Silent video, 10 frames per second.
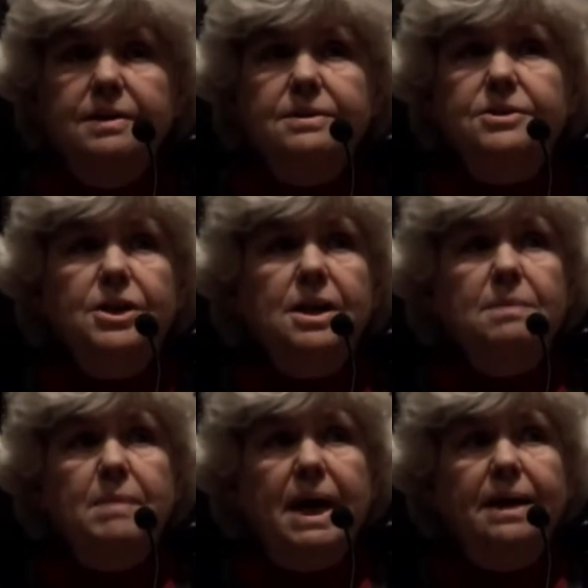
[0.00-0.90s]
to this
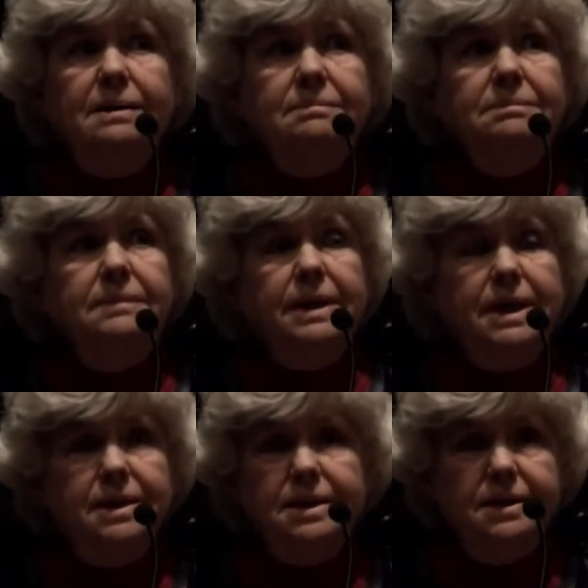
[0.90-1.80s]
young man.
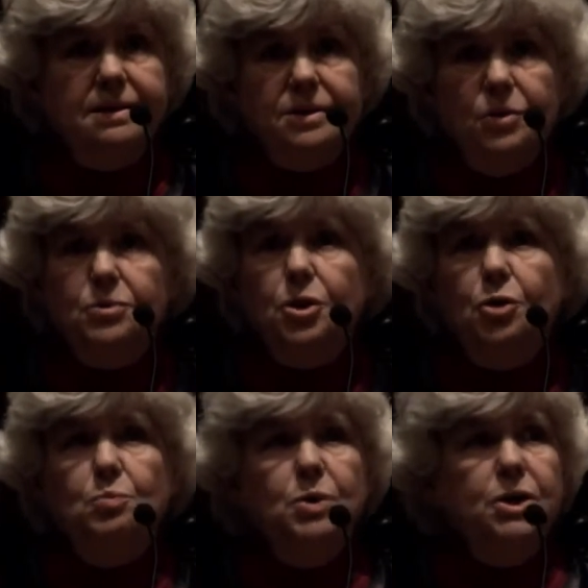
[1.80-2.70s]
He did his own
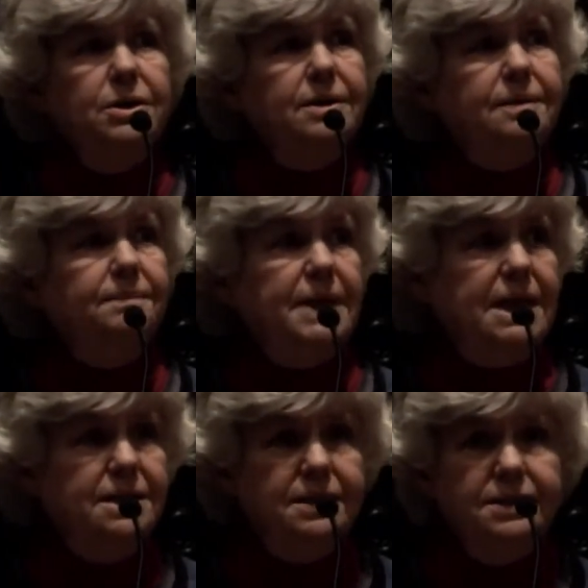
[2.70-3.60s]
homework,
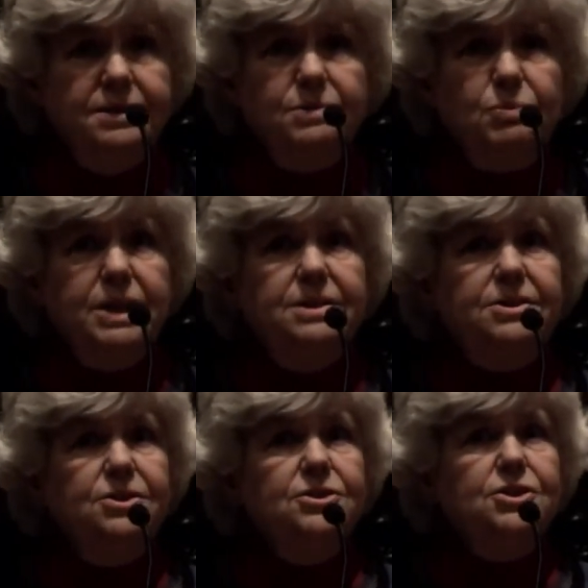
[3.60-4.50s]
he did his
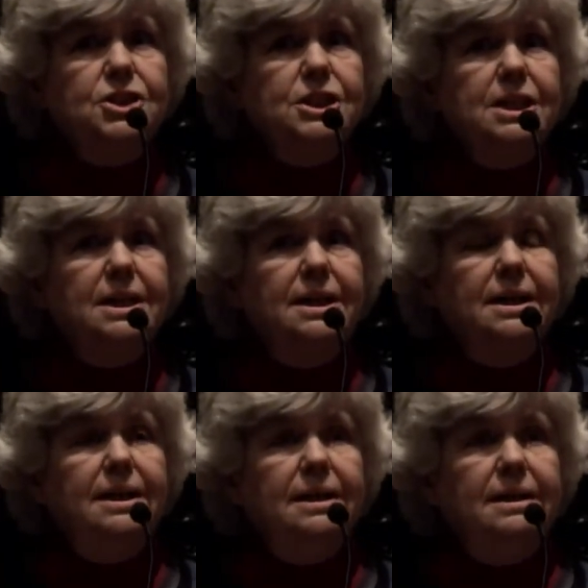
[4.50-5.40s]
research,
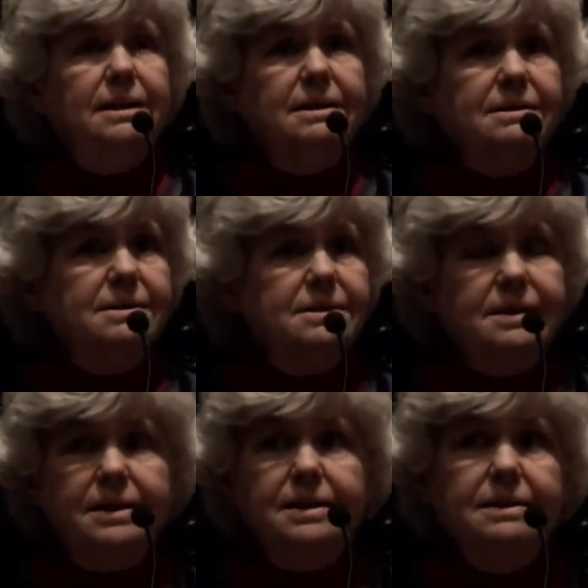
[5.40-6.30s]
he
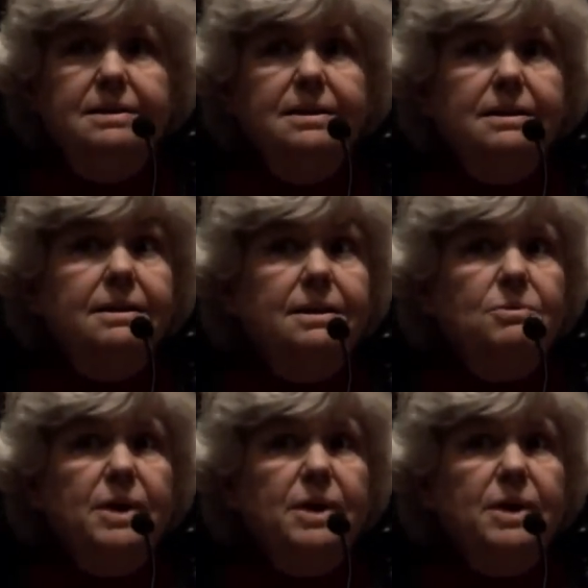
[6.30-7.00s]
studied the